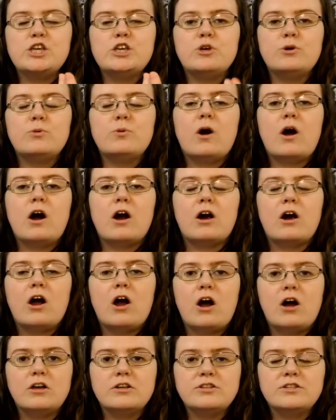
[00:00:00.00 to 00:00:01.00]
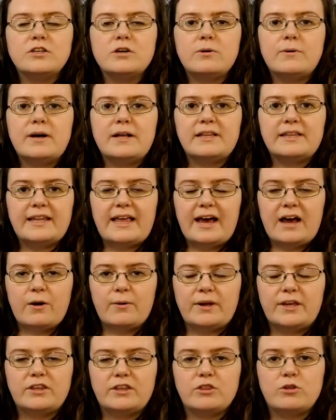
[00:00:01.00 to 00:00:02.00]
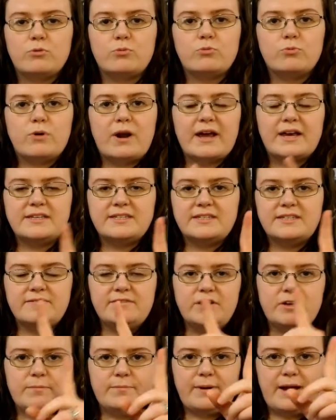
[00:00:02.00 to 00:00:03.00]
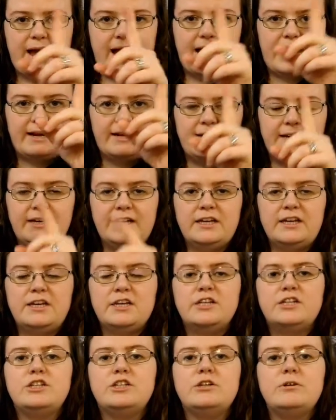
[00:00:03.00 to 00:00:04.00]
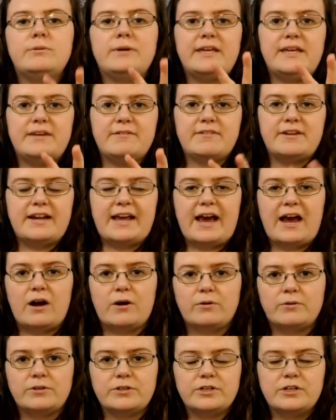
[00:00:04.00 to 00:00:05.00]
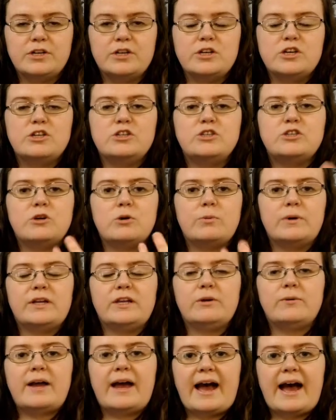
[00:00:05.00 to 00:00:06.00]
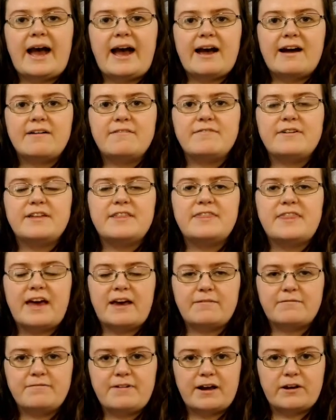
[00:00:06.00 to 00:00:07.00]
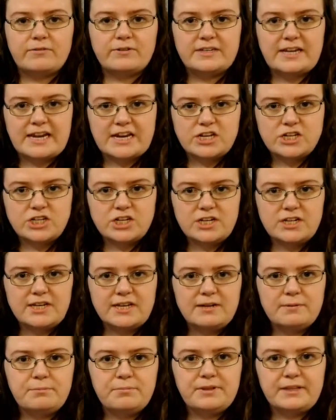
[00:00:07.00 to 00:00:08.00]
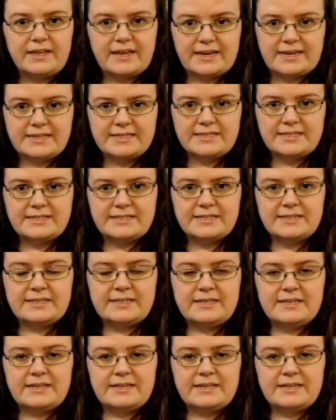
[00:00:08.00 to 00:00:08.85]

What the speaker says: You are also allowing the rest of your back to even out. So when you have that foundation in place,